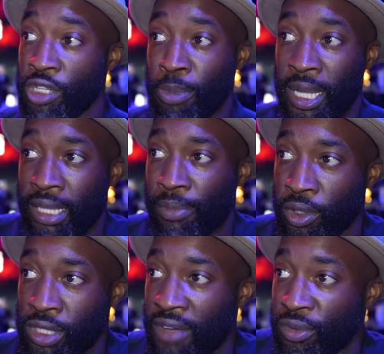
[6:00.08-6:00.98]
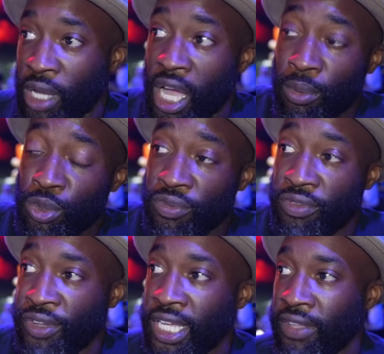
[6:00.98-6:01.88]
respect that, because I was with
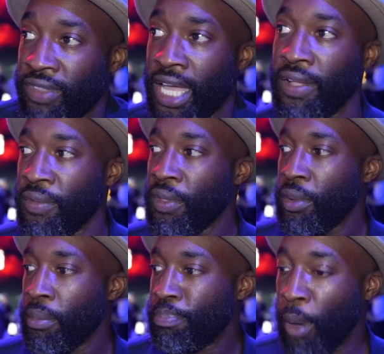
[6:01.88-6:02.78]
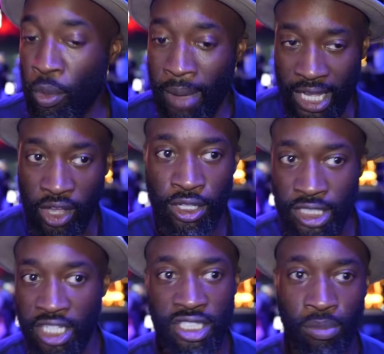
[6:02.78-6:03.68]
the thinking that Bomac can't
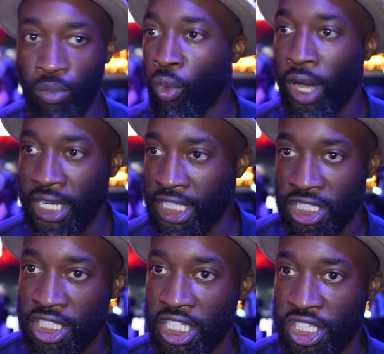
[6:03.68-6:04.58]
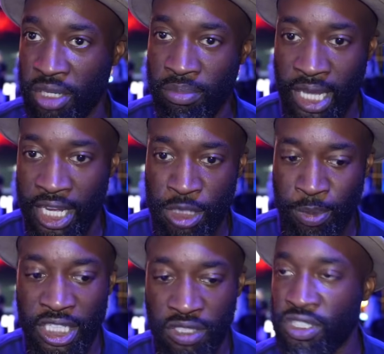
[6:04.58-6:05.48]
teach him what he needs to teach him in a
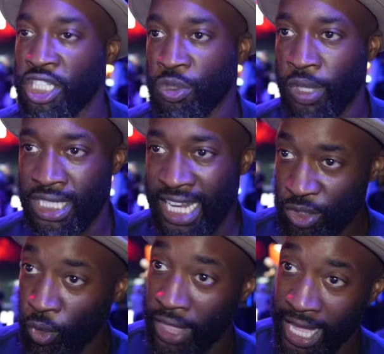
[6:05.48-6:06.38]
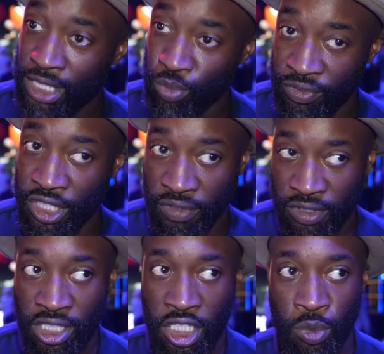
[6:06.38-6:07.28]
space of 6 weeks, and that's all they had with each
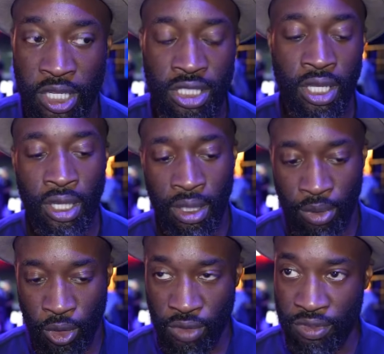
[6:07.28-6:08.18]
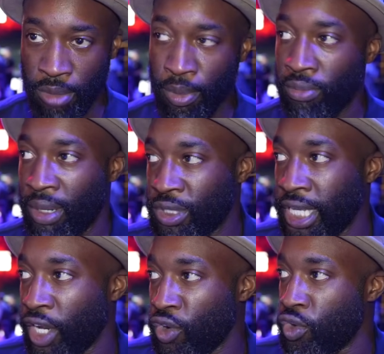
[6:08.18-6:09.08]
other, 6 weeks, because obviously Bomac was
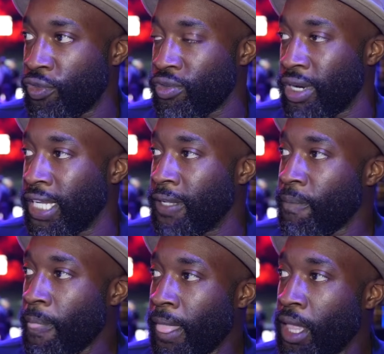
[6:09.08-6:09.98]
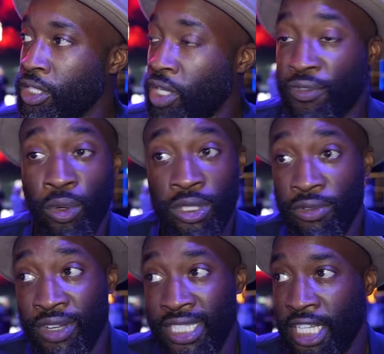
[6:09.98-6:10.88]
getting Crawford ready. So I thought it was
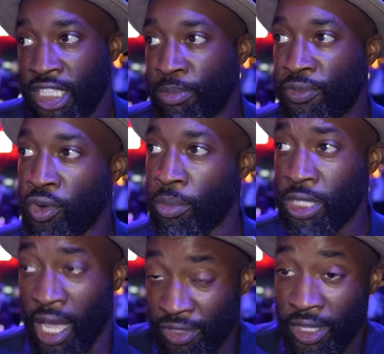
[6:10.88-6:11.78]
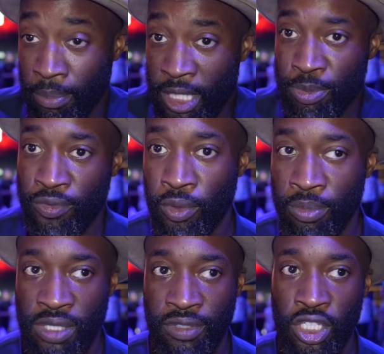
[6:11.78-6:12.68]
a fantastic performance. I think the best
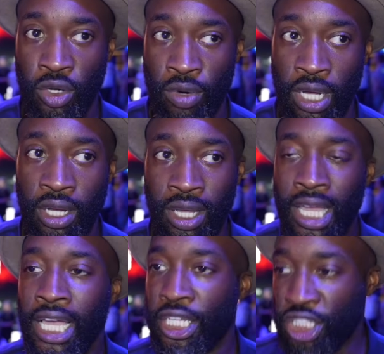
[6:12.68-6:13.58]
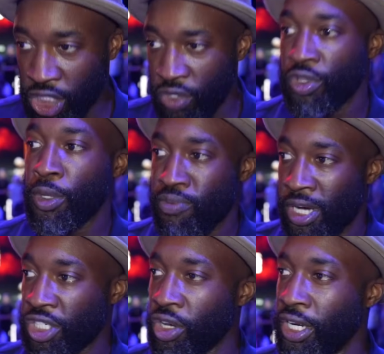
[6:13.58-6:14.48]
performance of his career, considering the
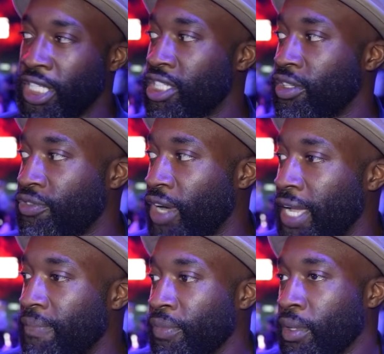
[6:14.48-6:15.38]
pressure going into the fight.